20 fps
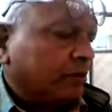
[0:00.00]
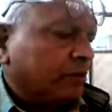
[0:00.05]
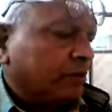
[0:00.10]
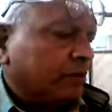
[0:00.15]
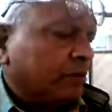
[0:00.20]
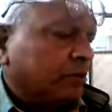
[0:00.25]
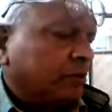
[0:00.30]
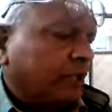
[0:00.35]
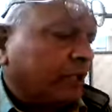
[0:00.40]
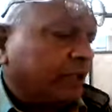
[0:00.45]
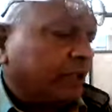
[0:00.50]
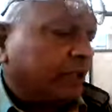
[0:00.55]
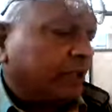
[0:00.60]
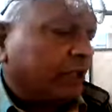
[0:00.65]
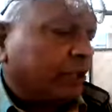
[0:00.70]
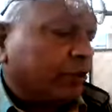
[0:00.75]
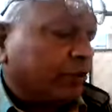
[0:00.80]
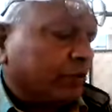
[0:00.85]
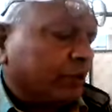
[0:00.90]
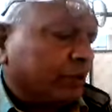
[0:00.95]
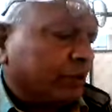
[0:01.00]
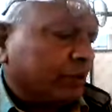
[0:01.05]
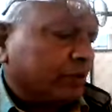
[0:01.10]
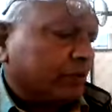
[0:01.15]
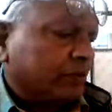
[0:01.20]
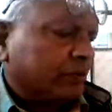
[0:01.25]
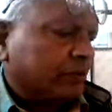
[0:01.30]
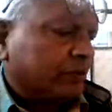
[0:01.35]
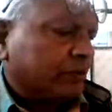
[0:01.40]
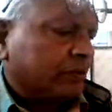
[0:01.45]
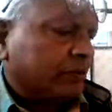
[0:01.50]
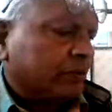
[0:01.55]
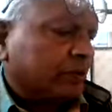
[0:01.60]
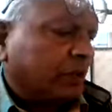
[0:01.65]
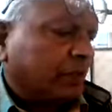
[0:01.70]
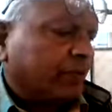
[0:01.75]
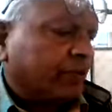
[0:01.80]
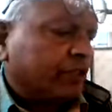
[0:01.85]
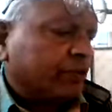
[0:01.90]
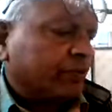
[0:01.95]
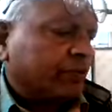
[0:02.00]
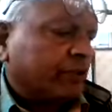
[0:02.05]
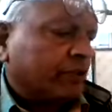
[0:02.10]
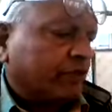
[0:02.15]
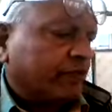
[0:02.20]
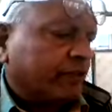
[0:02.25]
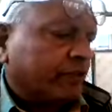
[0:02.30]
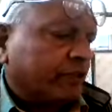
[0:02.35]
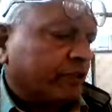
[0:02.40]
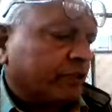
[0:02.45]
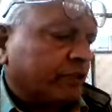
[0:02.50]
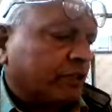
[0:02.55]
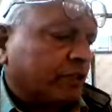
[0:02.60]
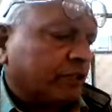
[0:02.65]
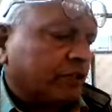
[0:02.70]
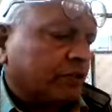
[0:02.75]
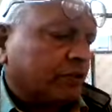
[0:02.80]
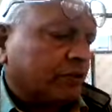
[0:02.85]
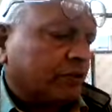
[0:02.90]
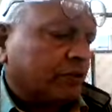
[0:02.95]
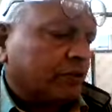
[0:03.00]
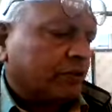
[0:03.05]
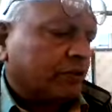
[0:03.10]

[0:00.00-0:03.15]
site handover, commencement of construction,